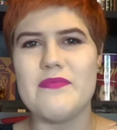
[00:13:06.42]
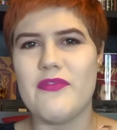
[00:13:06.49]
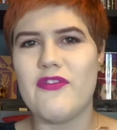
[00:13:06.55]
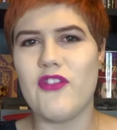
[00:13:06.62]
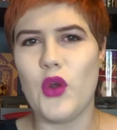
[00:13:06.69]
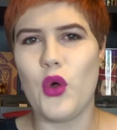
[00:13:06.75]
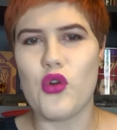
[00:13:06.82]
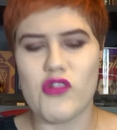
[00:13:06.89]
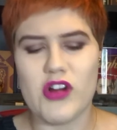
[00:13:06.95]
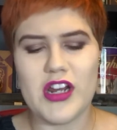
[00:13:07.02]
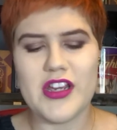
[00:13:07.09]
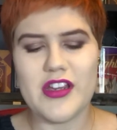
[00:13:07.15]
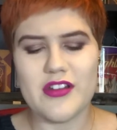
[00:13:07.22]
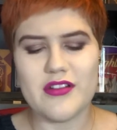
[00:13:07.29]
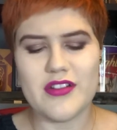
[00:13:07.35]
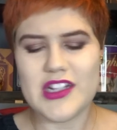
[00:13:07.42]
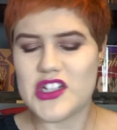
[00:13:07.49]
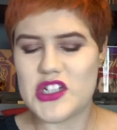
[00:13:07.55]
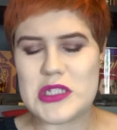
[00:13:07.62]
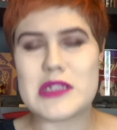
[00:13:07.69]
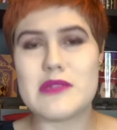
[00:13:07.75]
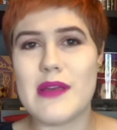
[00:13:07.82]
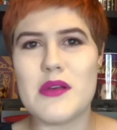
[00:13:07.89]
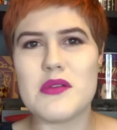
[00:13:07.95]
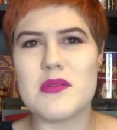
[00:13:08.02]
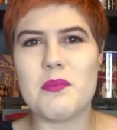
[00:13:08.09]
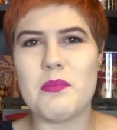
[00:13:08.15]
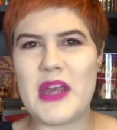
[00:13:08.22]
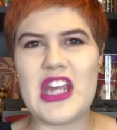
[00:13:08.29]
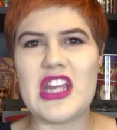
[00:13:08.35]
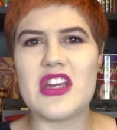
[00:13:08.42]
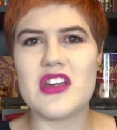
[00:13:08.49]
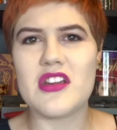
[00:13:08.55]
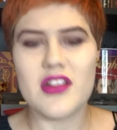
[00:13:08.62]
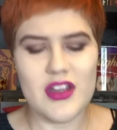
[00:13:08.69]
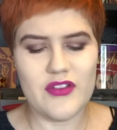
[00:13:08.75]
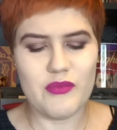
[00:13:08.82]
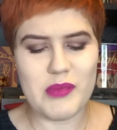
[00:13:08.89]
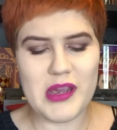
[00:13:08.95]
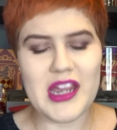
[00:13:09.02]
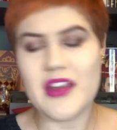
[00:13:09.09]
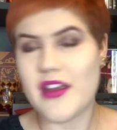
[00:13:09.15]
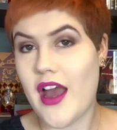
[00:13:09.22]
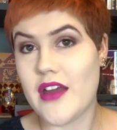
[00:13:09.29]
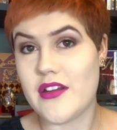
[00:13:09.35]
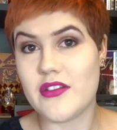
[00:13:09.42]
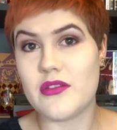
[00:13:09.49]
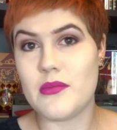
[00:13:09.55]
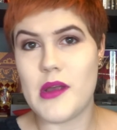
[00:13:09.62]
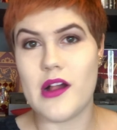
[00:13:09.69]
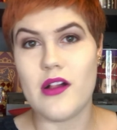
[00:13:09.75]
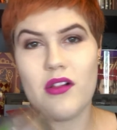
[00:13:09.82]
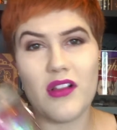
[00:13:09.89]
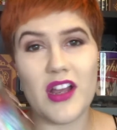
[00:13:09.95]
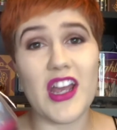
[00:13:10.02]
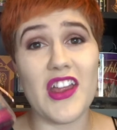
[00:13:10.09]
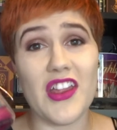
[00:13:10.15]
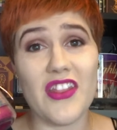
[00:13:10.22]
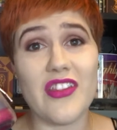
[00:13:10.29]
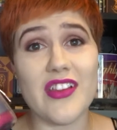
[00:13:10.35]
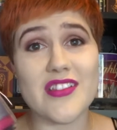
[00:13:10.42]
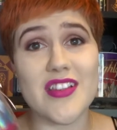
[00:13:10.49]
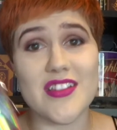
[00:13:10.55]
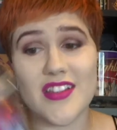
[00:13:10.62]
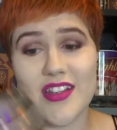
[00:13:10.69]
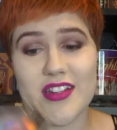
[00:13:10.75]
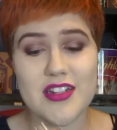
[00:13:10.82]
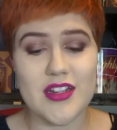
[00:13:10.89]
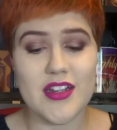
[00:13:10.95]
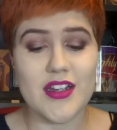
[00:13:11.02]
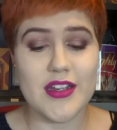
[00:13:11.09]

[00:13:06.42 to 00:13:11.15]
florally and it just smells pink. If pink had a smell, this is it.